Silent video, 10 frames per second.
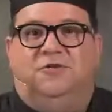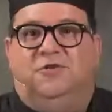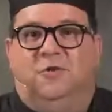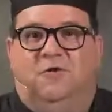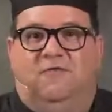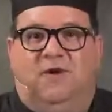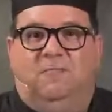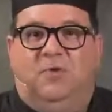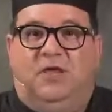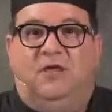or two of our
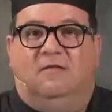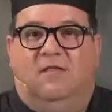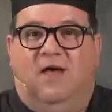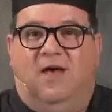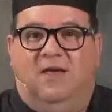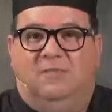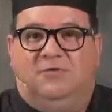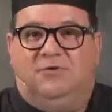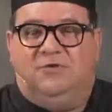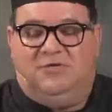peak lime
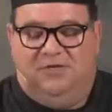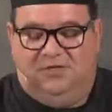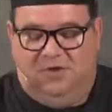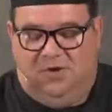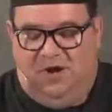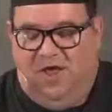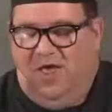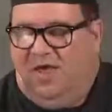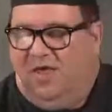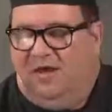juice into it,
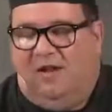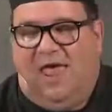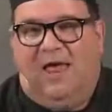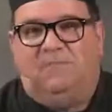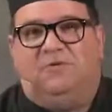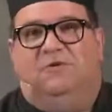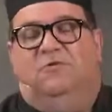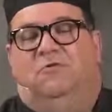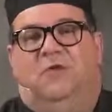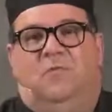and it'll
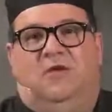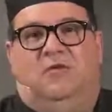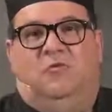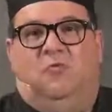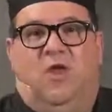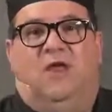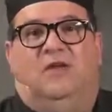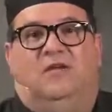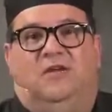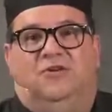absolutely be a great
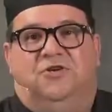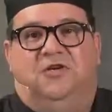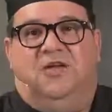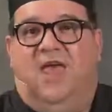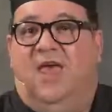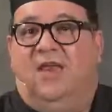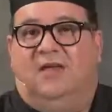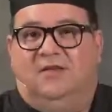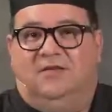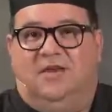addition to any
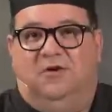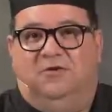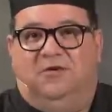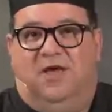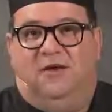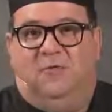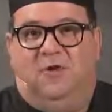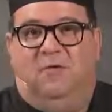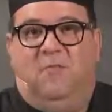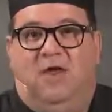Contigo
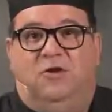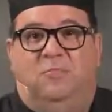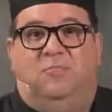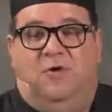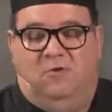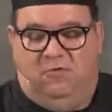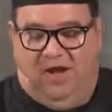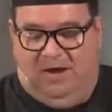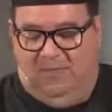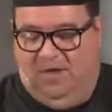Taqueria menu
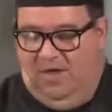program.